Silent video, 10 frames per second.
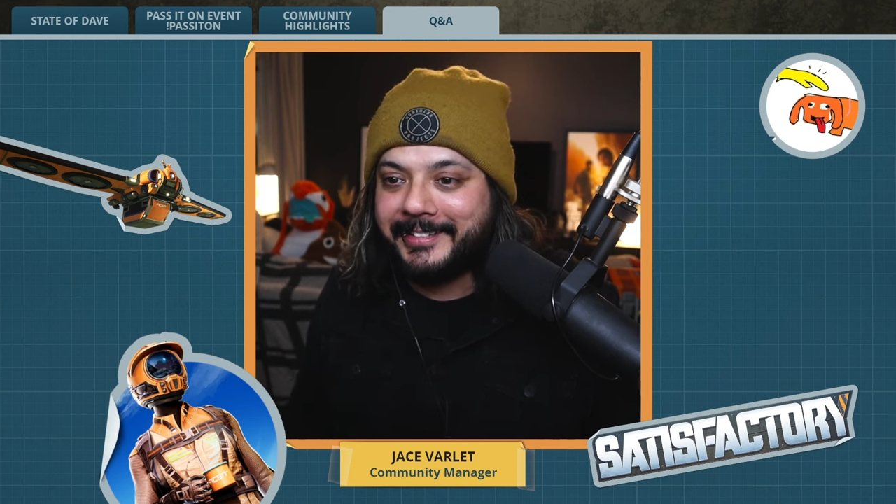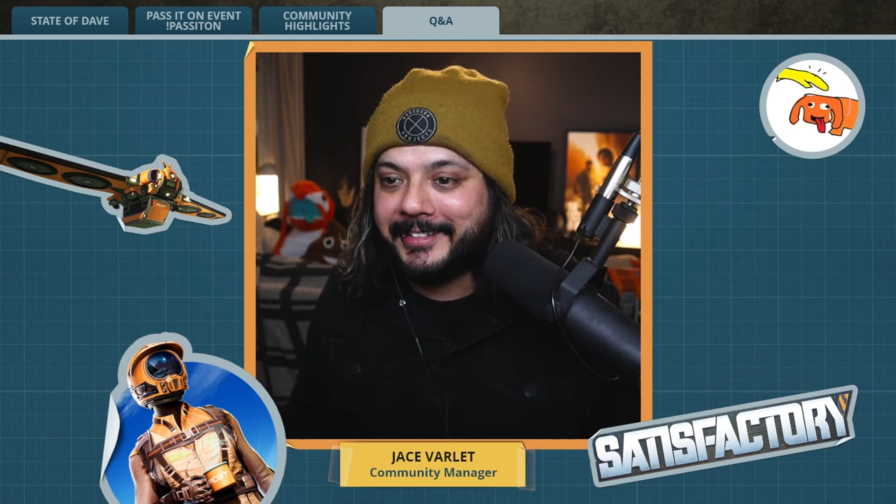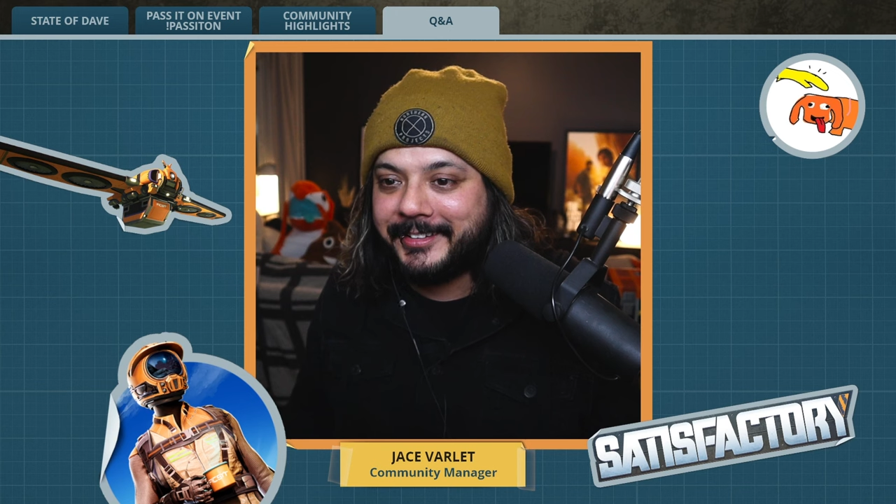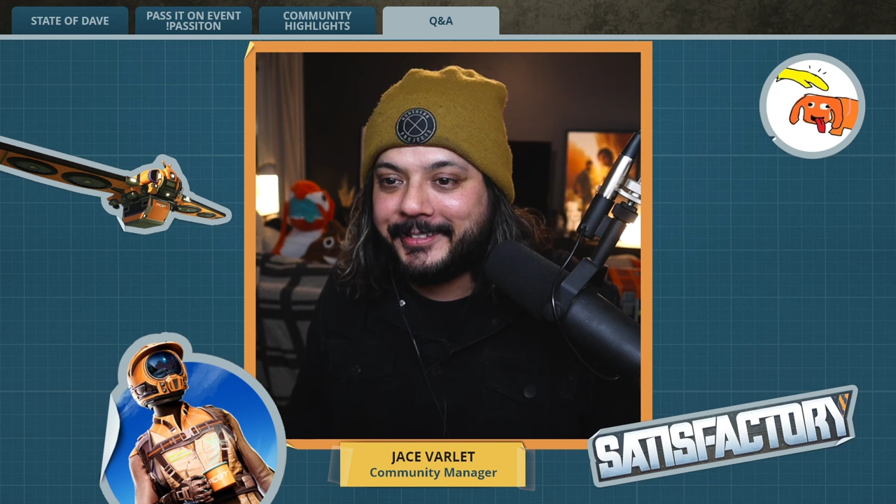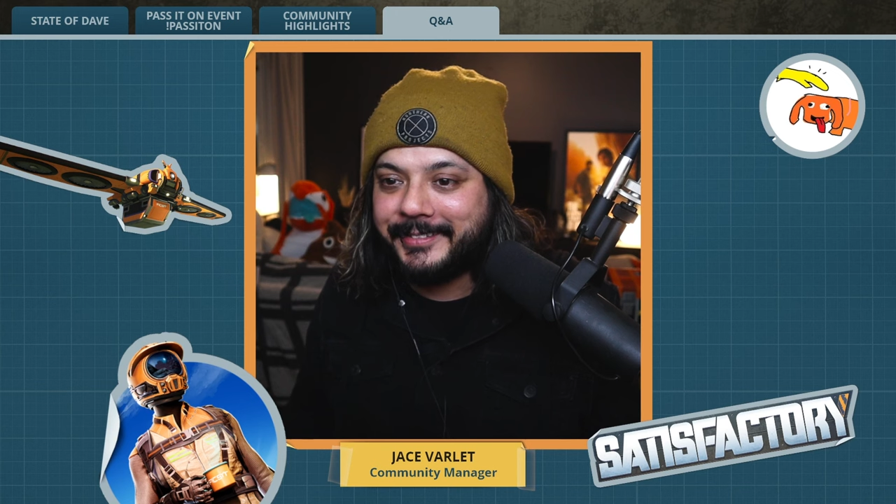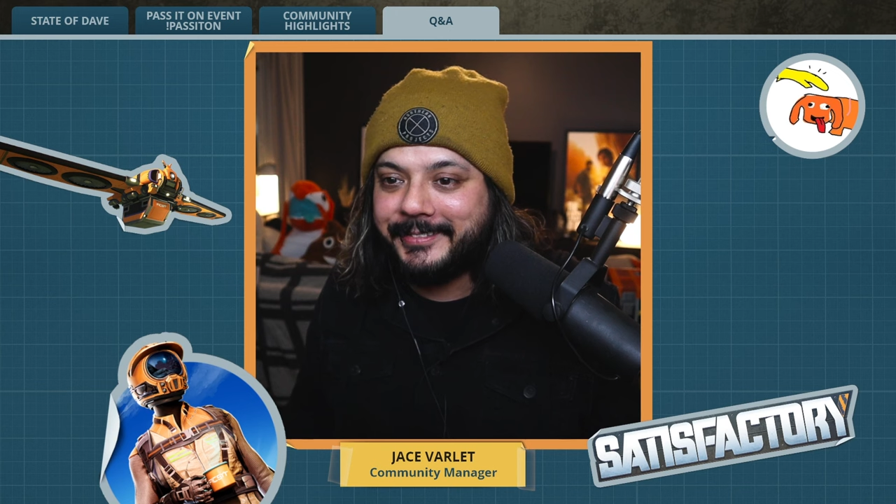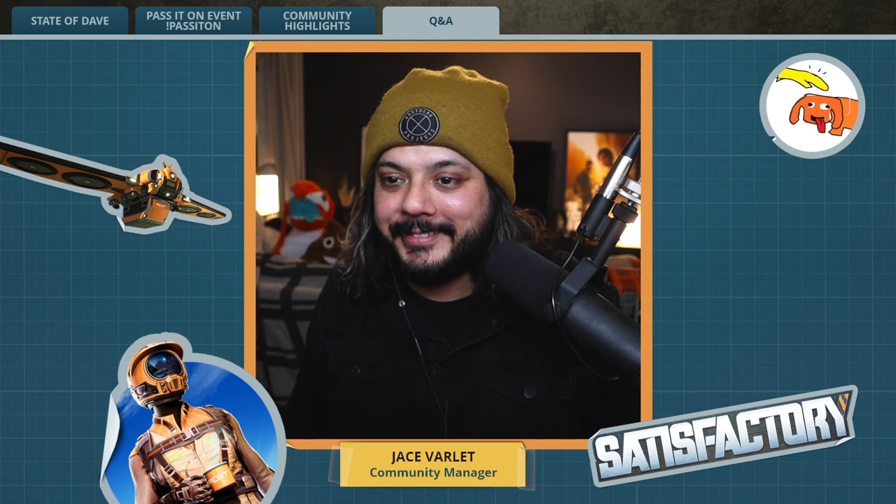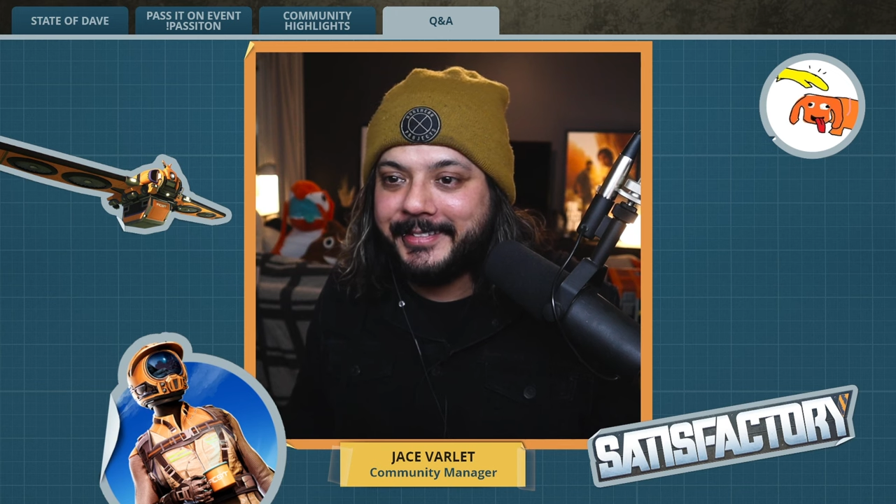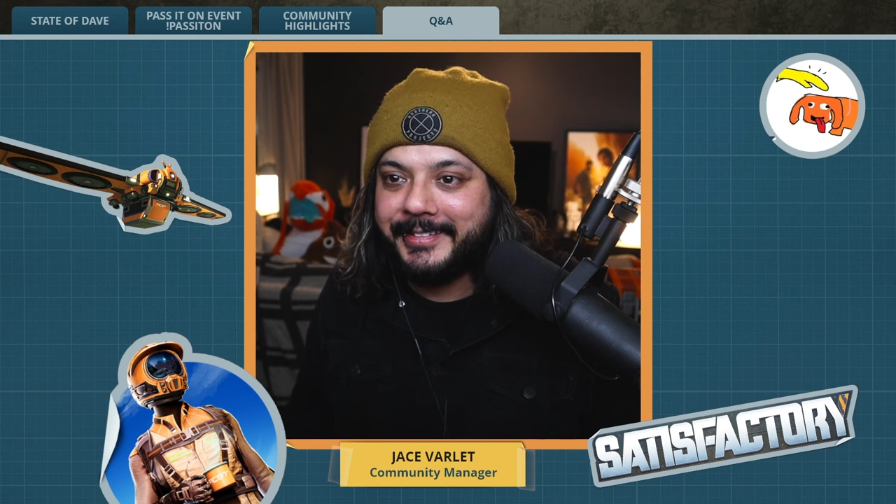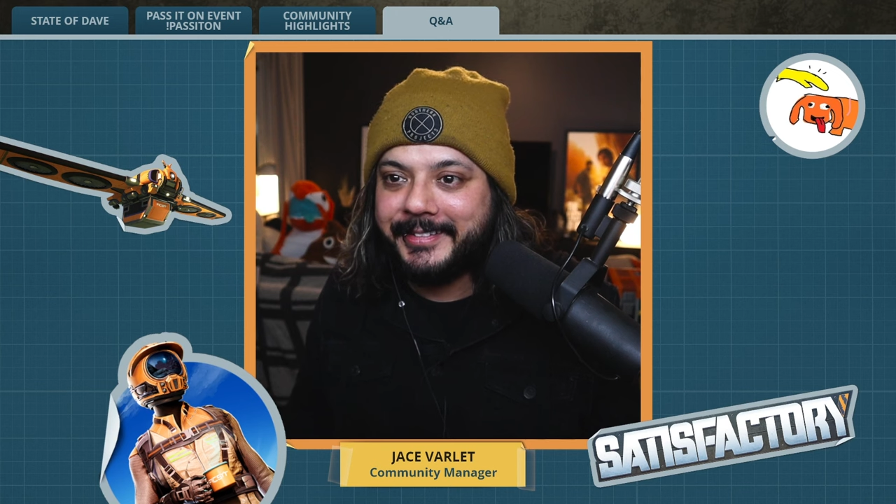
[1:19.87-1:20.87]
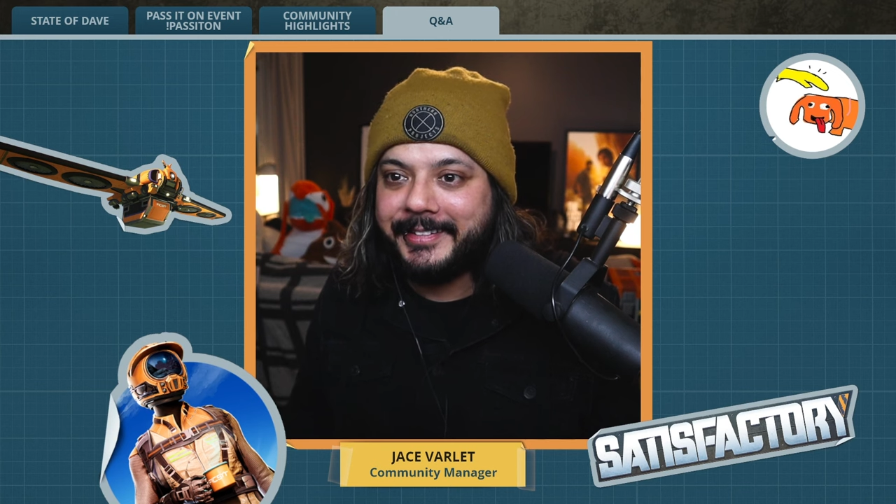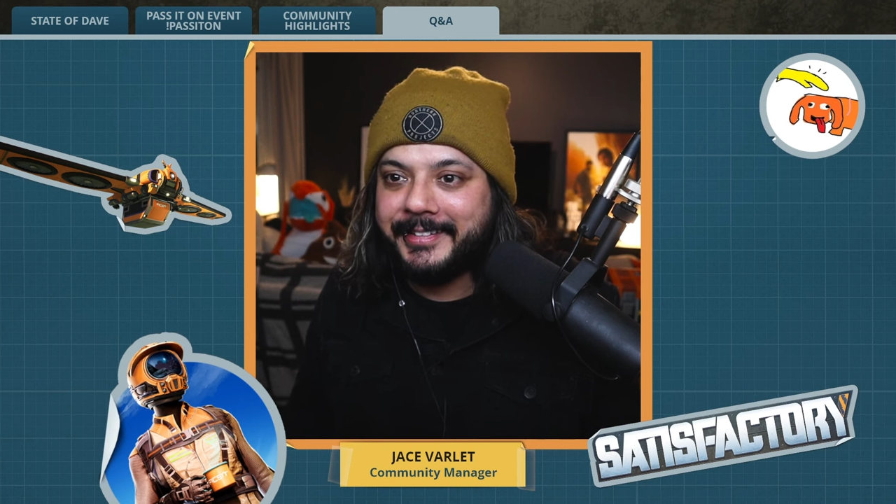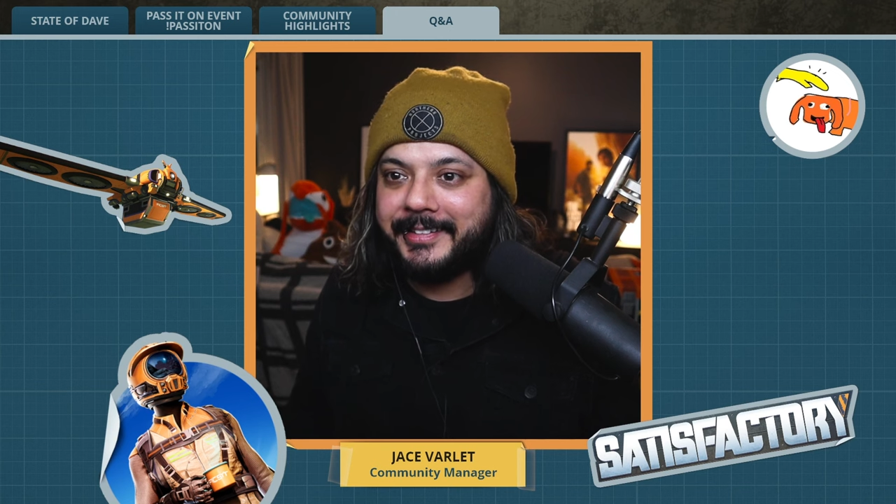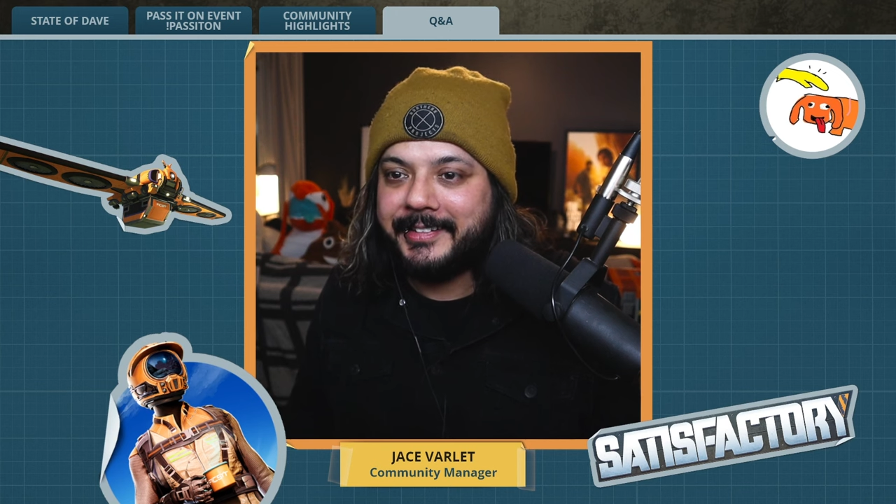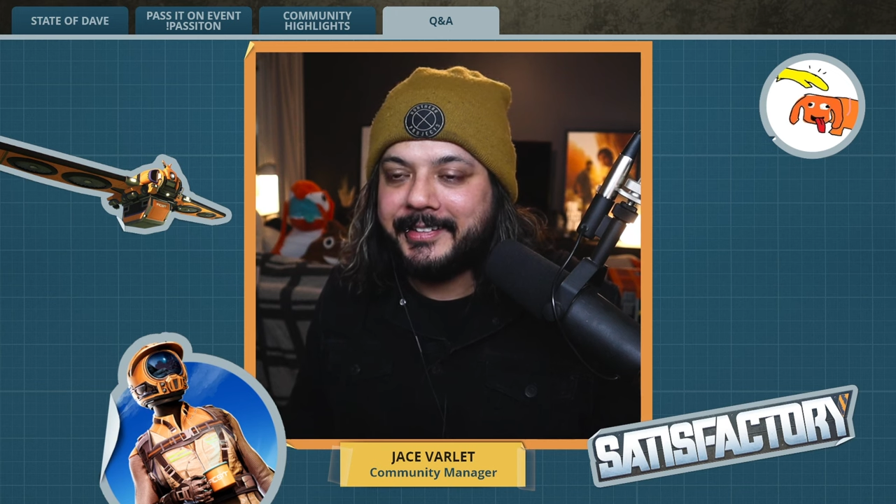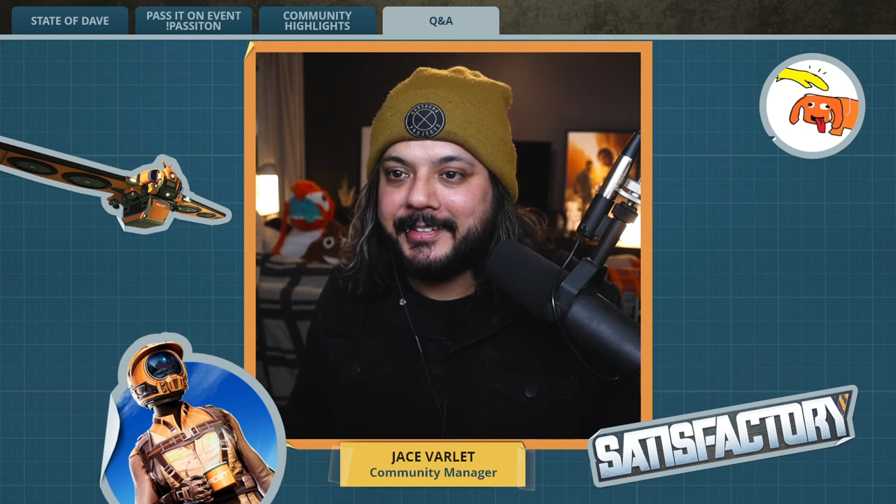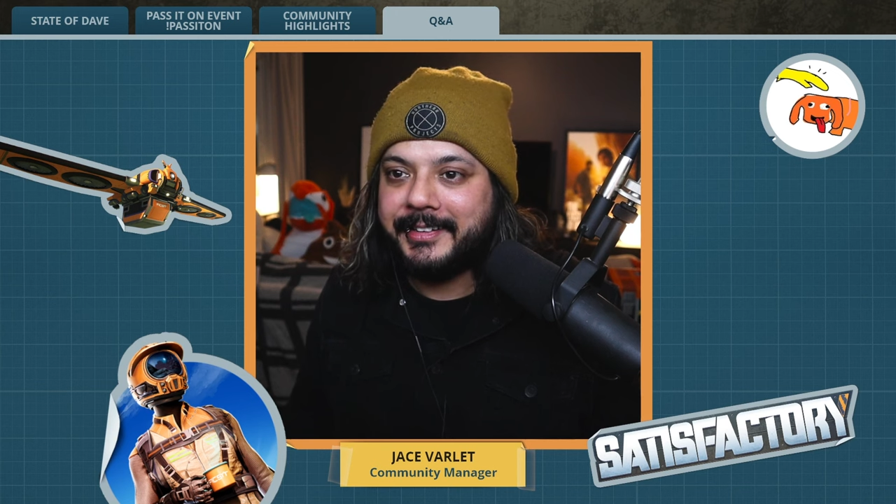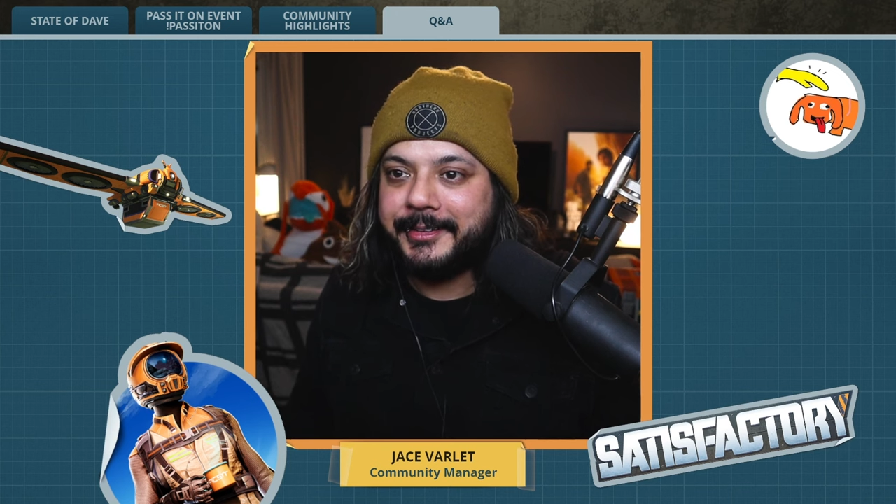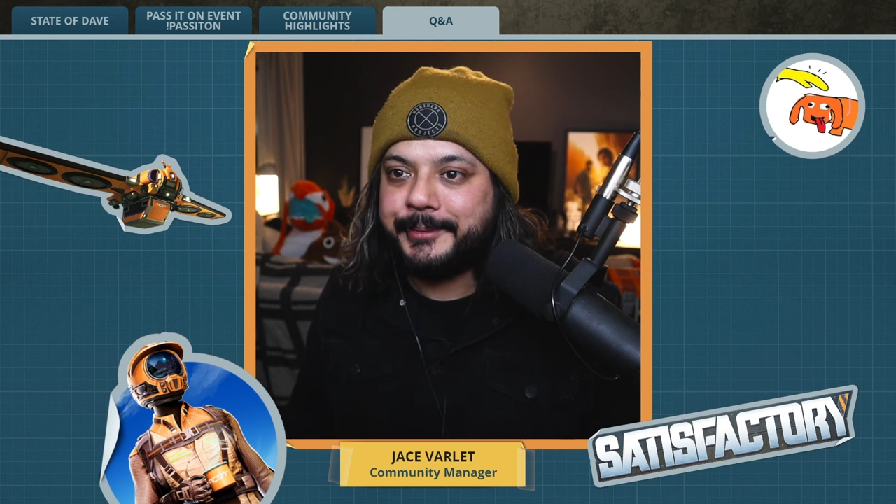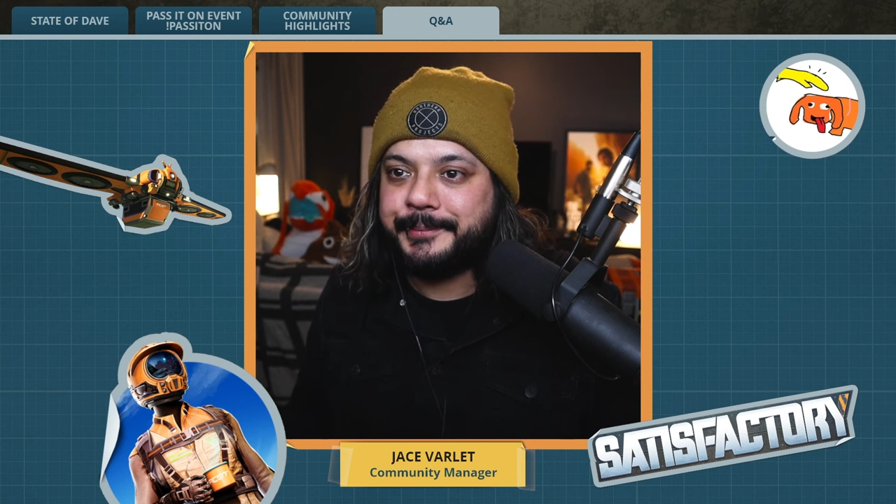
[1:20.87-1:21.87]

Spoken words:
So, yeah.